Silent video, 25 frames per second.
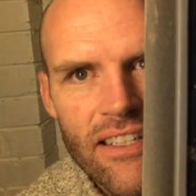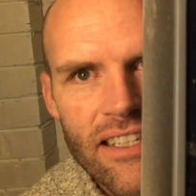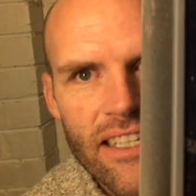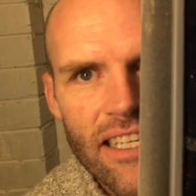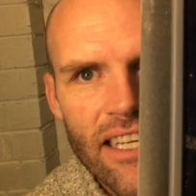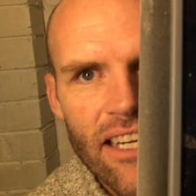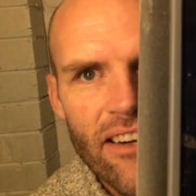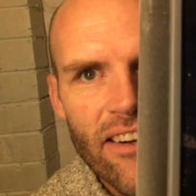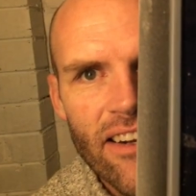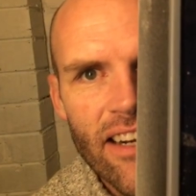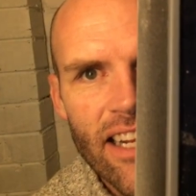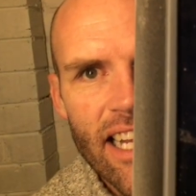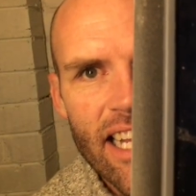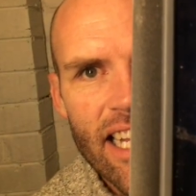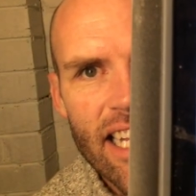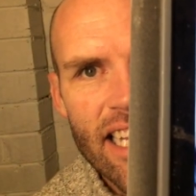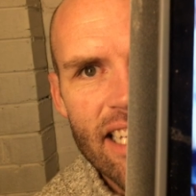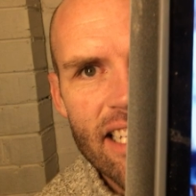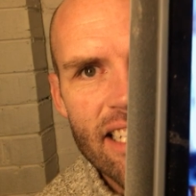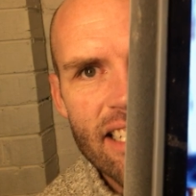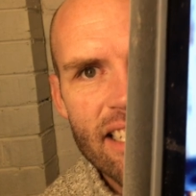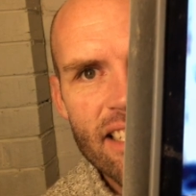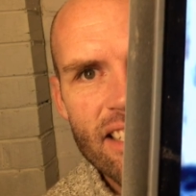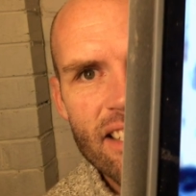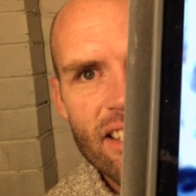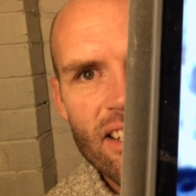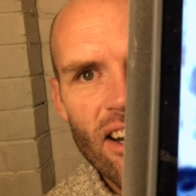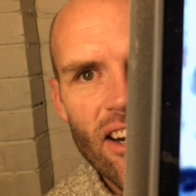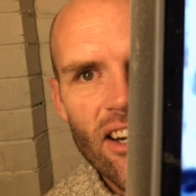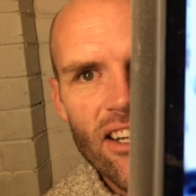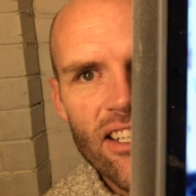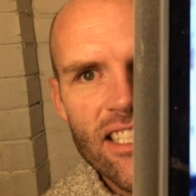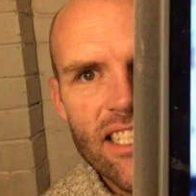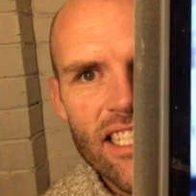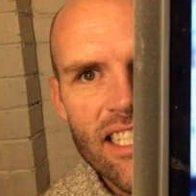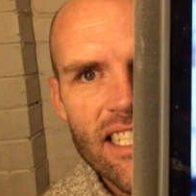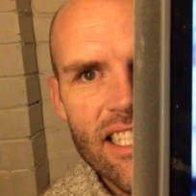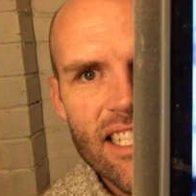There it is.
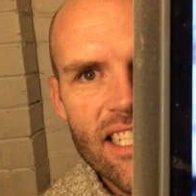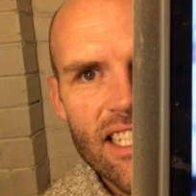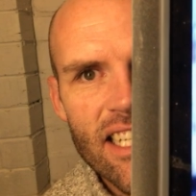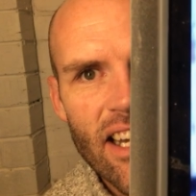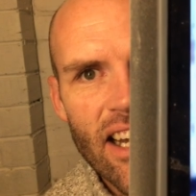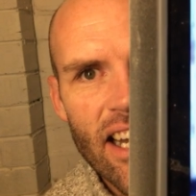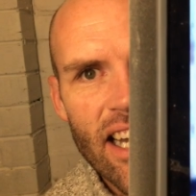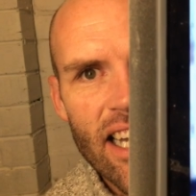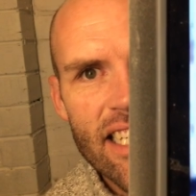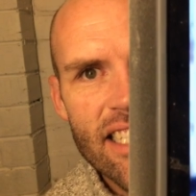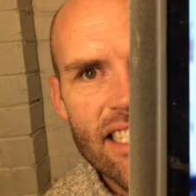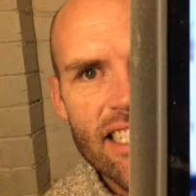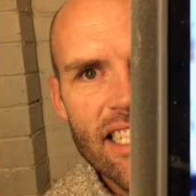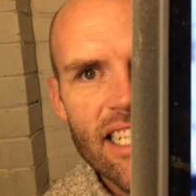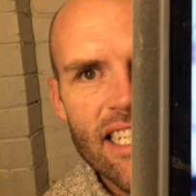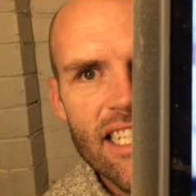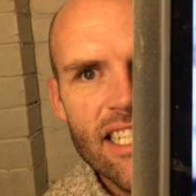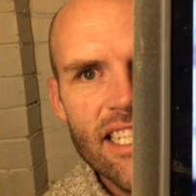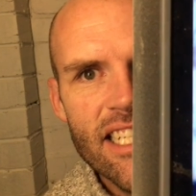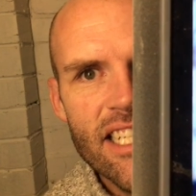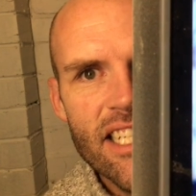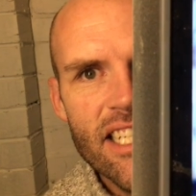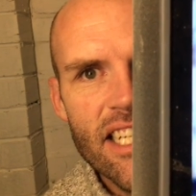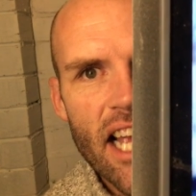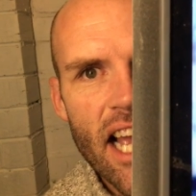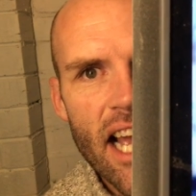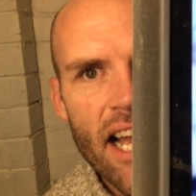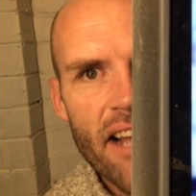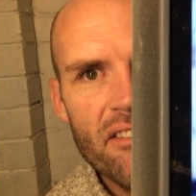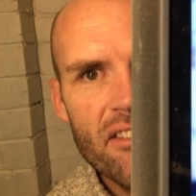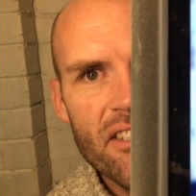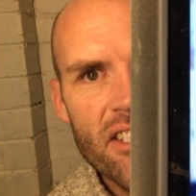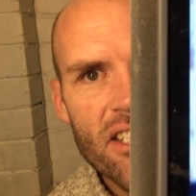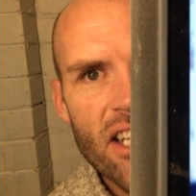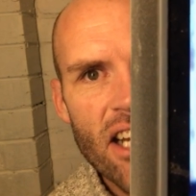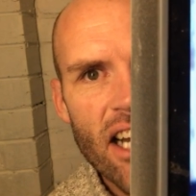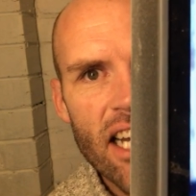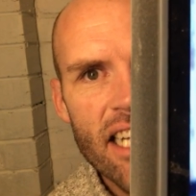Doctors, scientists,
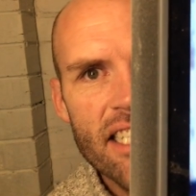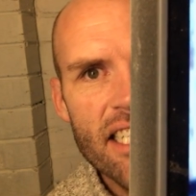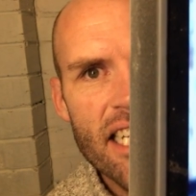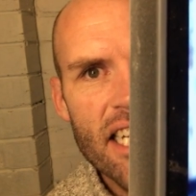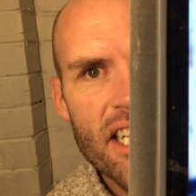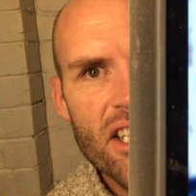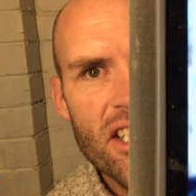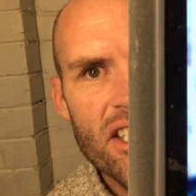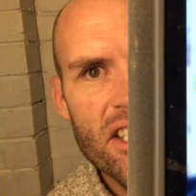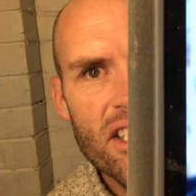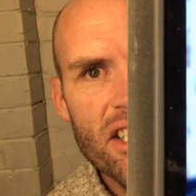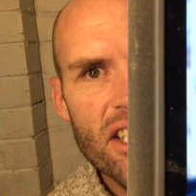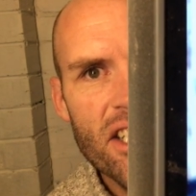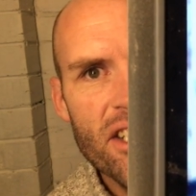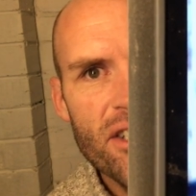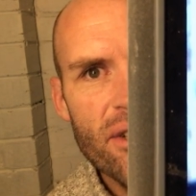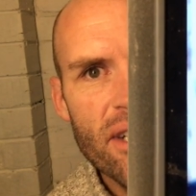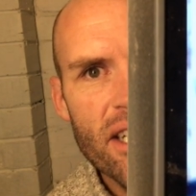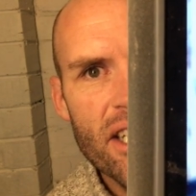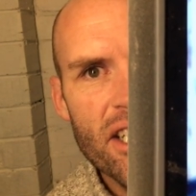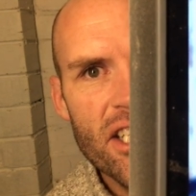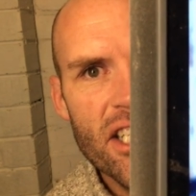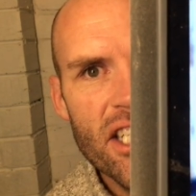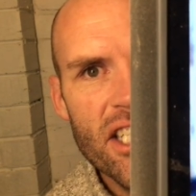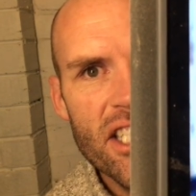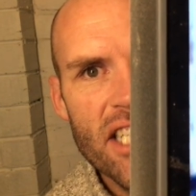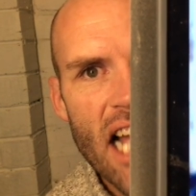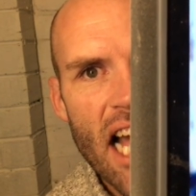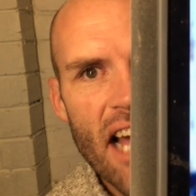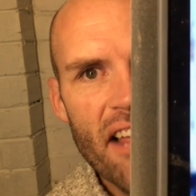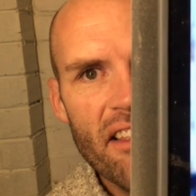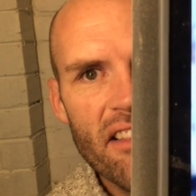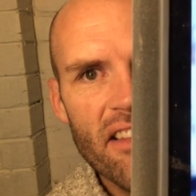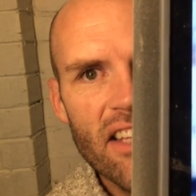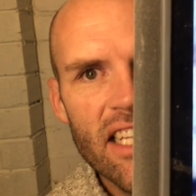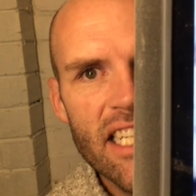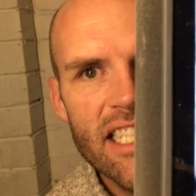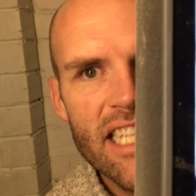chefs, dietitians, nutritionists,
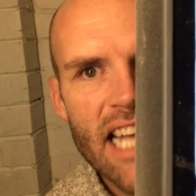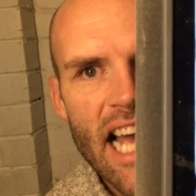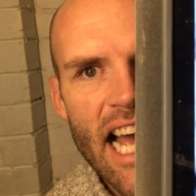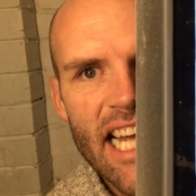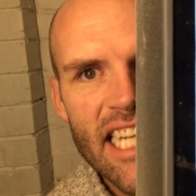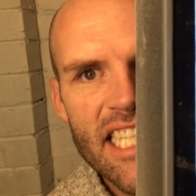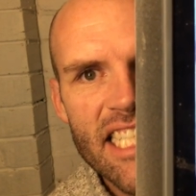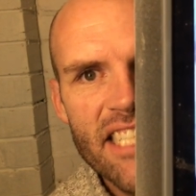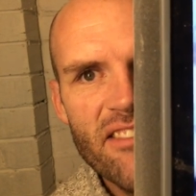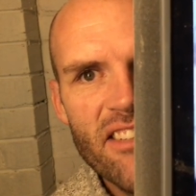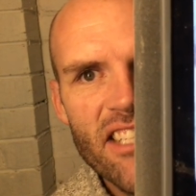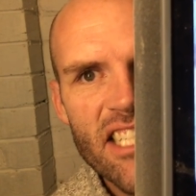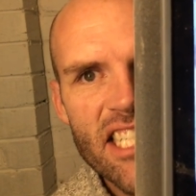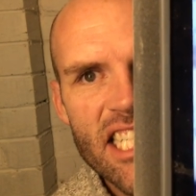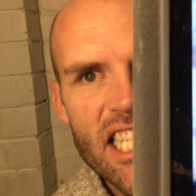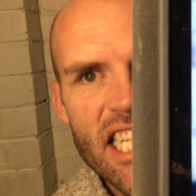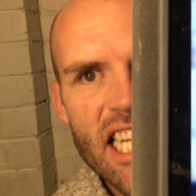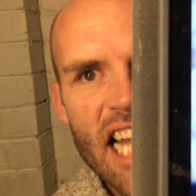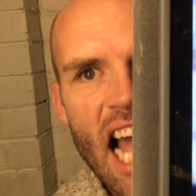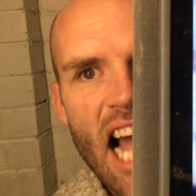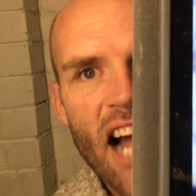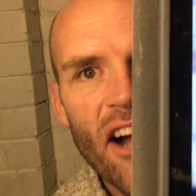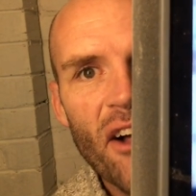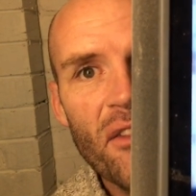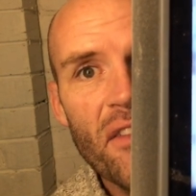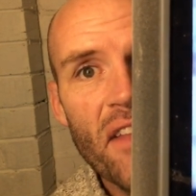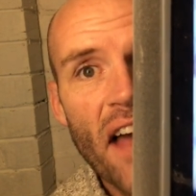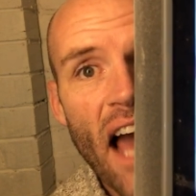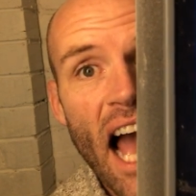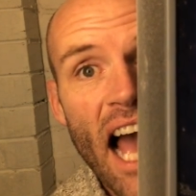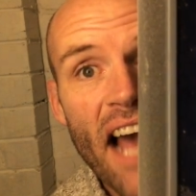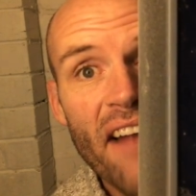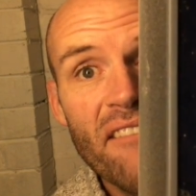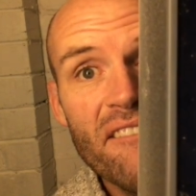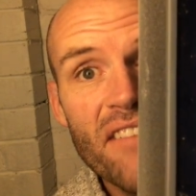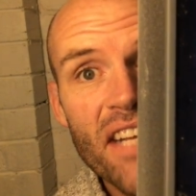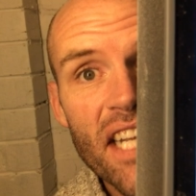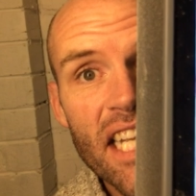athletes, activists, and health
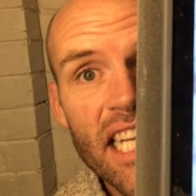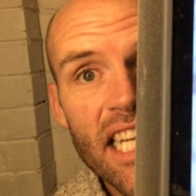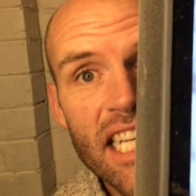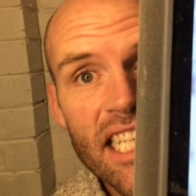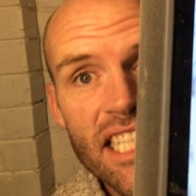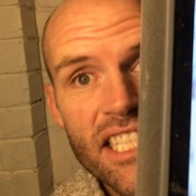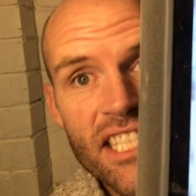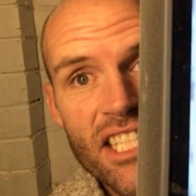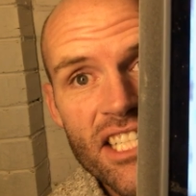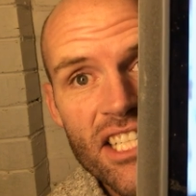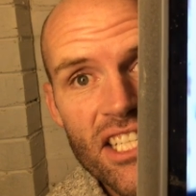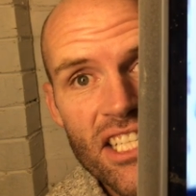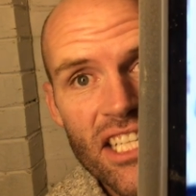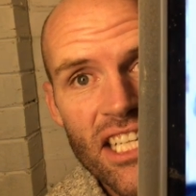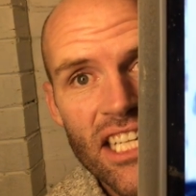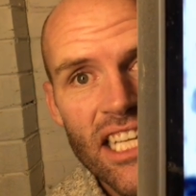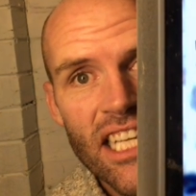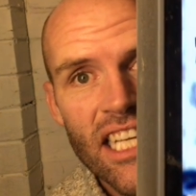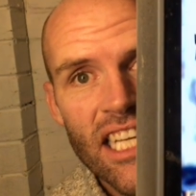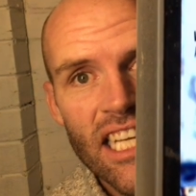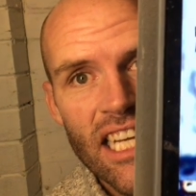advocates.